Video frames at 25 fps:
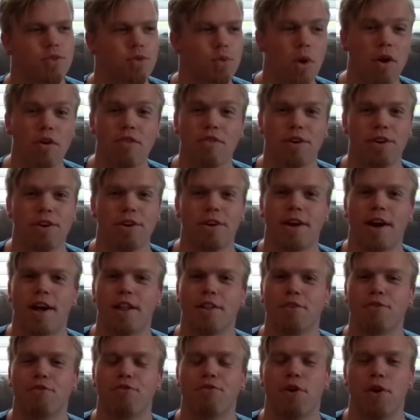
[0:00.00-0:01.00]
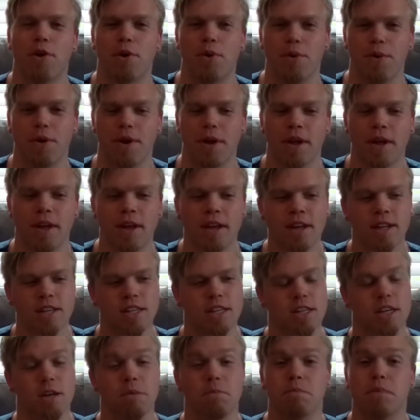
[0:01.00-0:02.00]
$1,200 phone
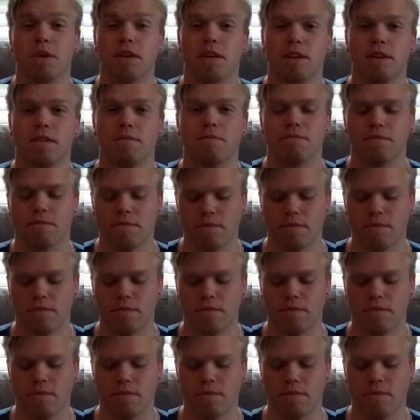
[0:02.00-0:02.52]
to compete.